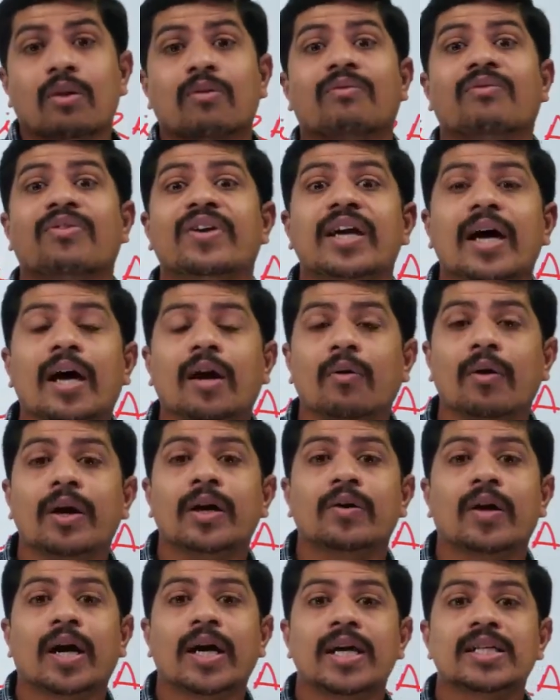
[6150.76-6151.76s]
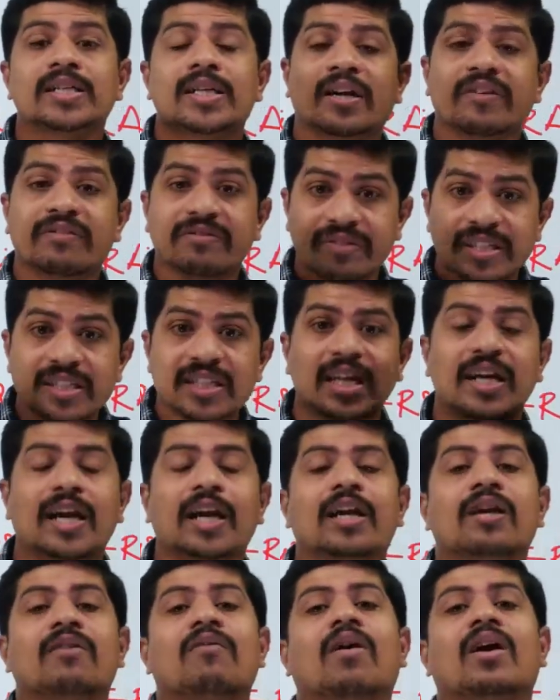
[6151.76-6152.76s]
We are going to understand
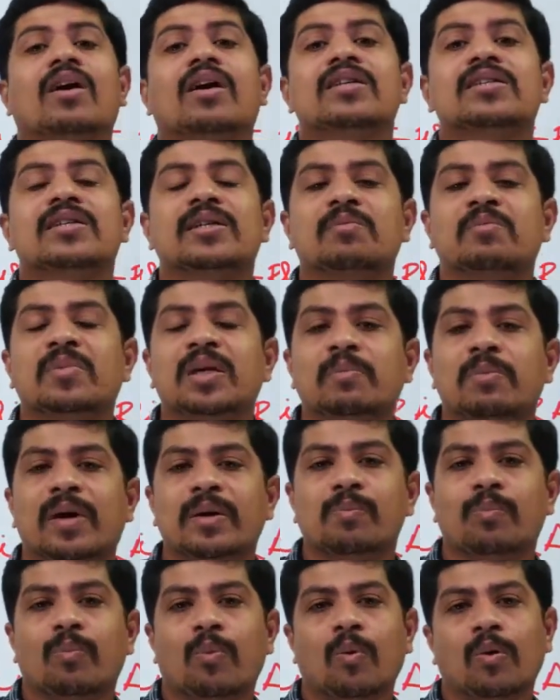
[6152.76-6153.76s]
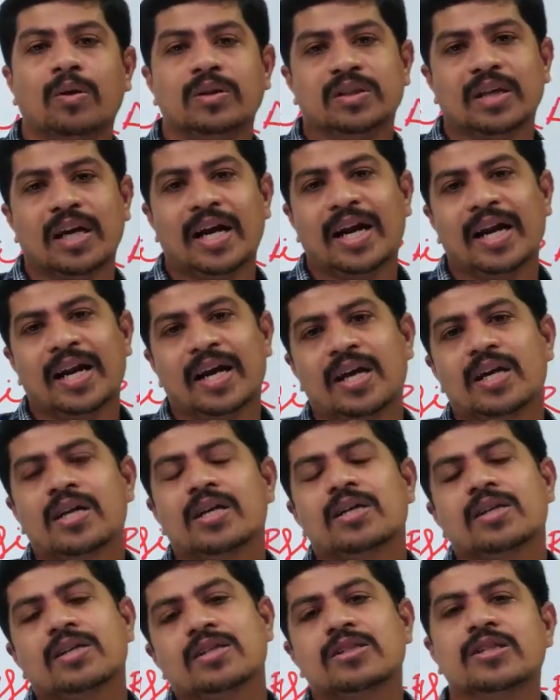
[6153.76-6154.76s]
physically what does it mean by poles and
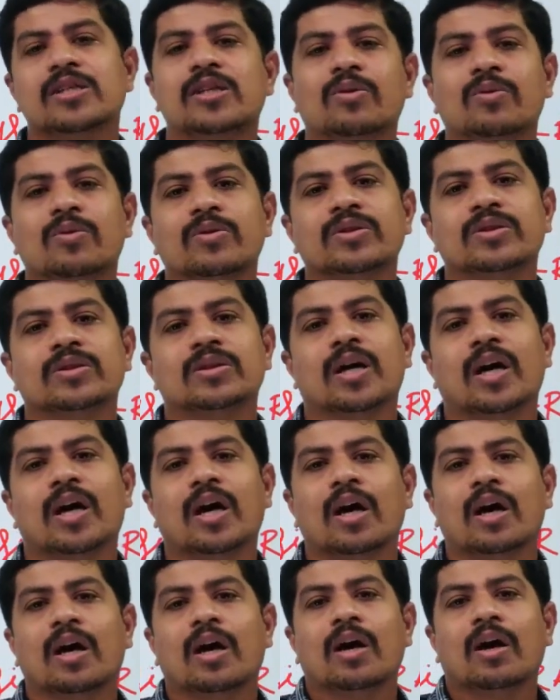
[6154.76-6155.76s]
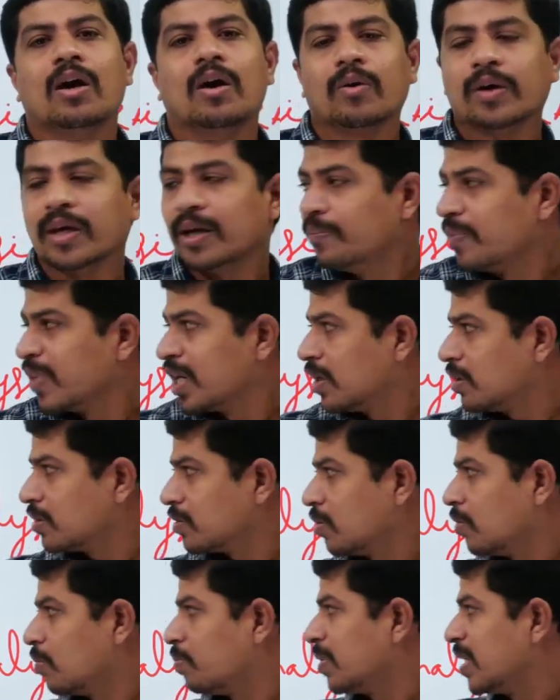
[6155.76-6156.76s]
zeros. Okay,
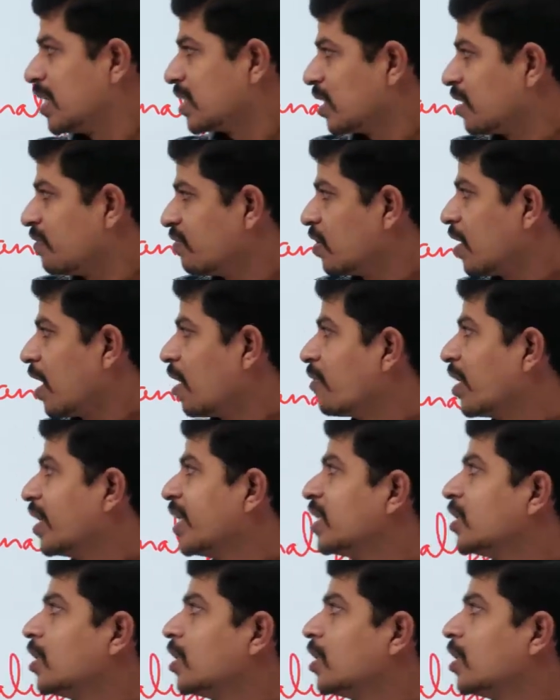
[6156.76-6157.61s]
so please, if you have any